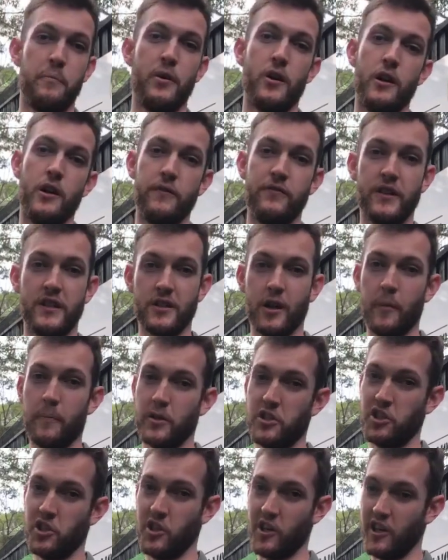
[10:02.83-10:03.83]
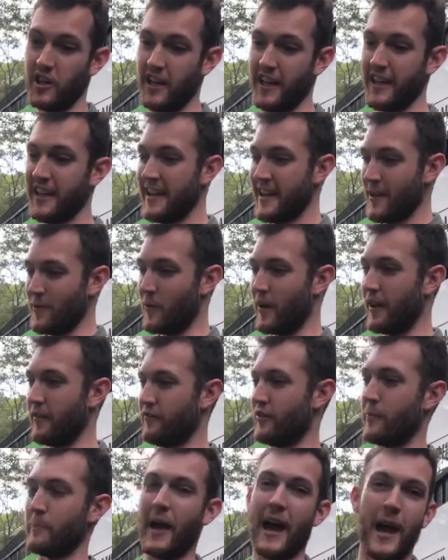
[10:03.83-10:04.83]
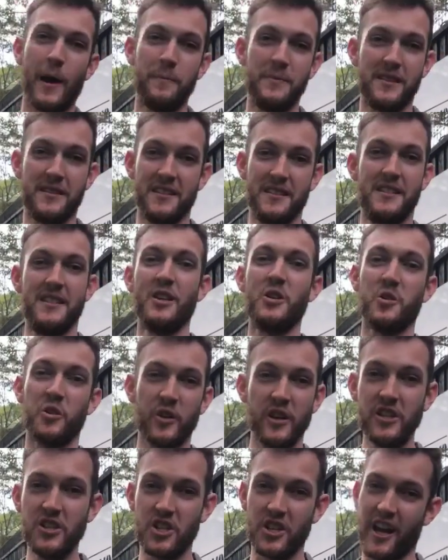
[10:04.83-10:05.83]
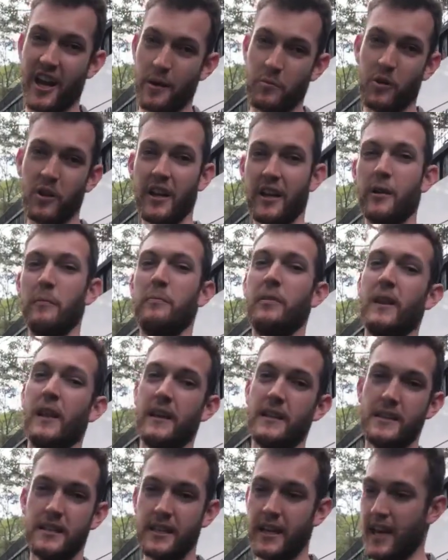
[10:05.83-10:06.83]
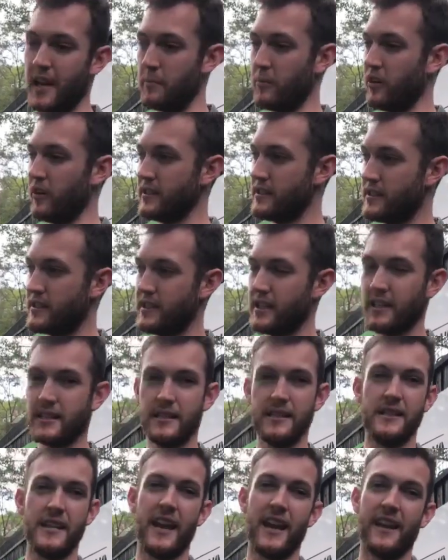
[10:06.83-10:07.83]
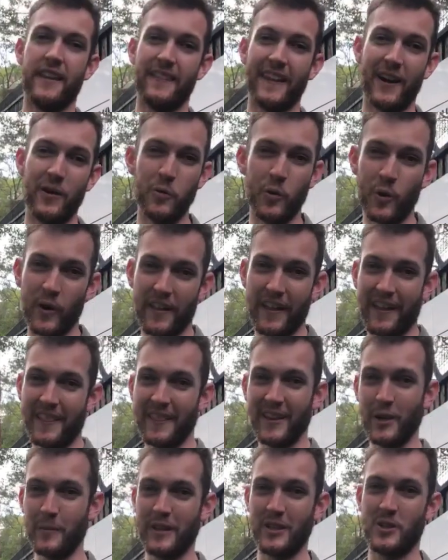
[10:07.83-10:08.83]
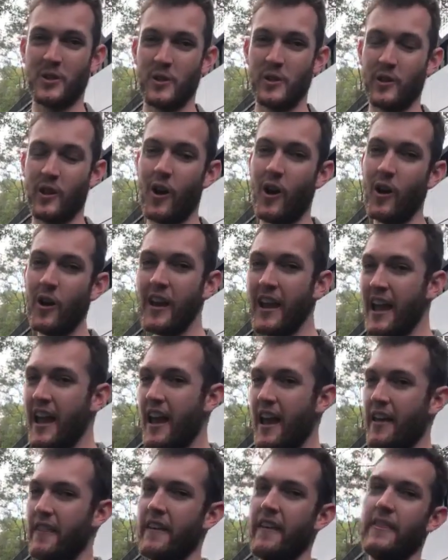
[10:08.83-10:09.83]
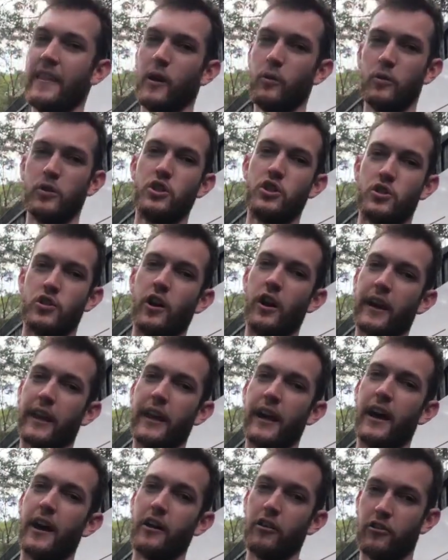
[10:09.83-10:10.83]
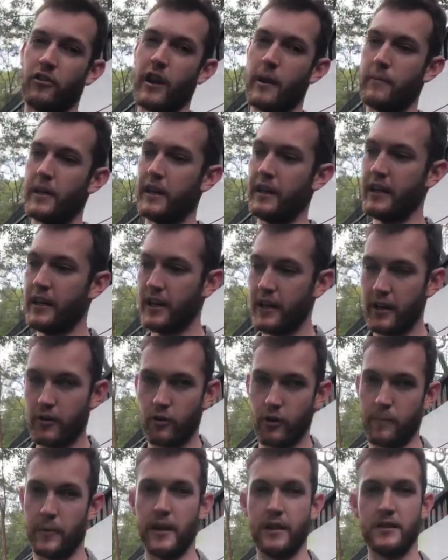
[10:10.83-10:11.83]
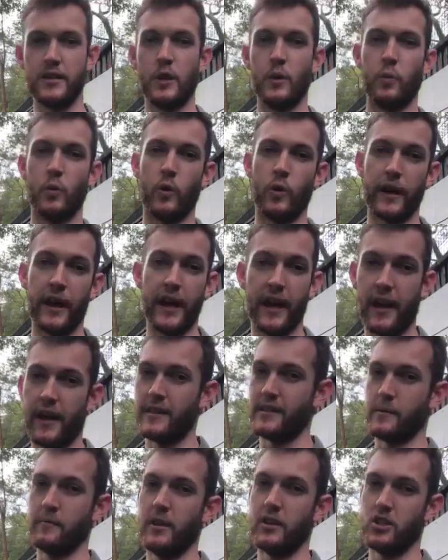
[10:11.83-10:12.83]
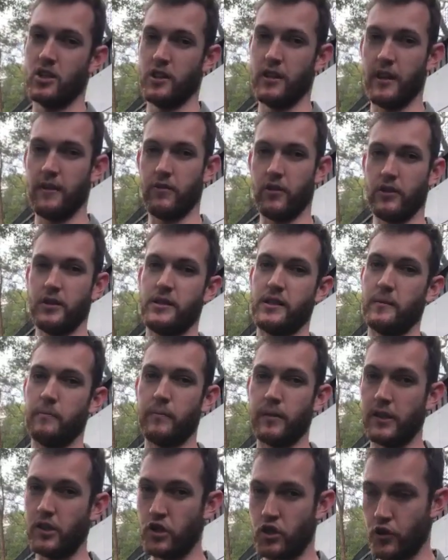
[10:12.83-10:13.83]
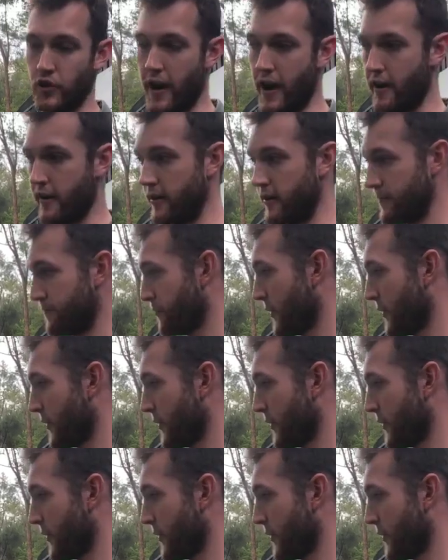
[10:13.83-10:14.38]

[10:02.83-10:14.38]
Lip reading: perfect opportunity, wait for perhaps the sick or injured animal, a complacent animal that sticks its head in that water a little bit too long, and then they will strike out, grab it, rip it into the water, and as I mentioned, they very simply drown it.